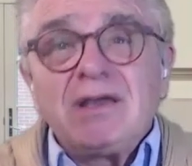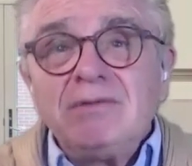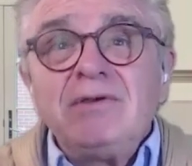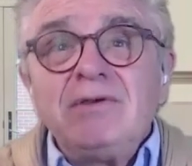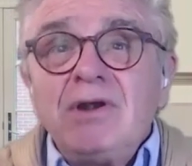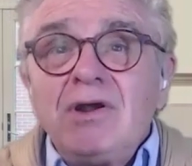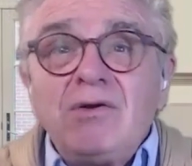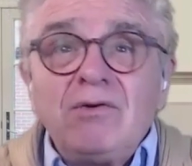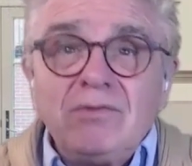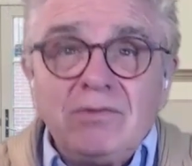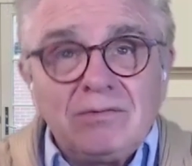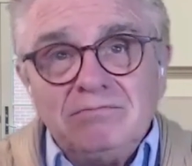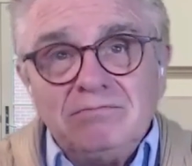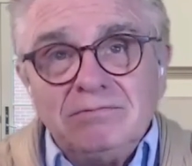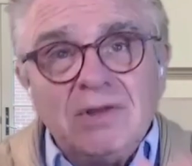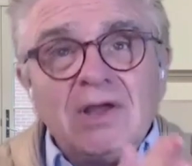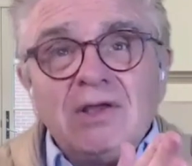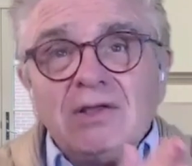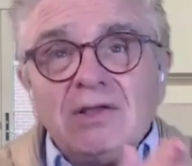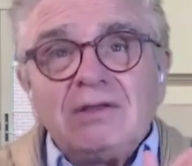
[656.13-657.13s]

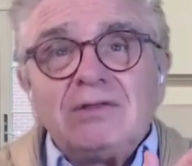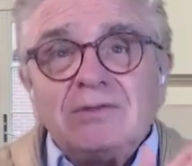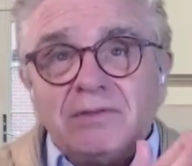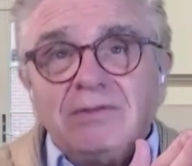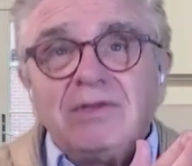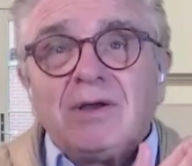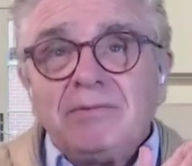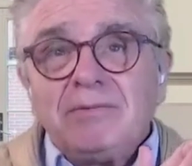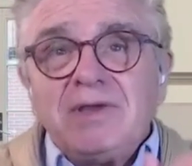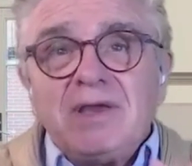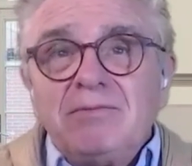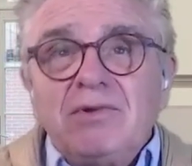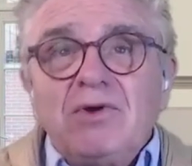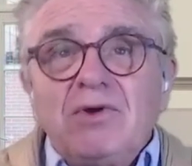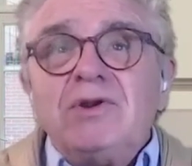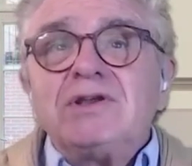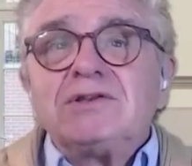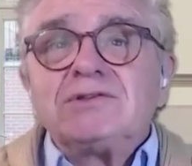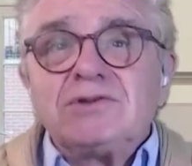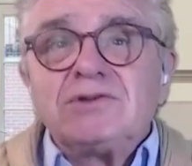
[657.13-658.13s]
There'll be a
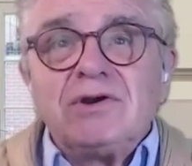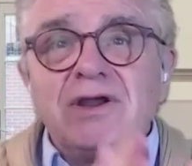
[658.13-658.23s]
Buddhist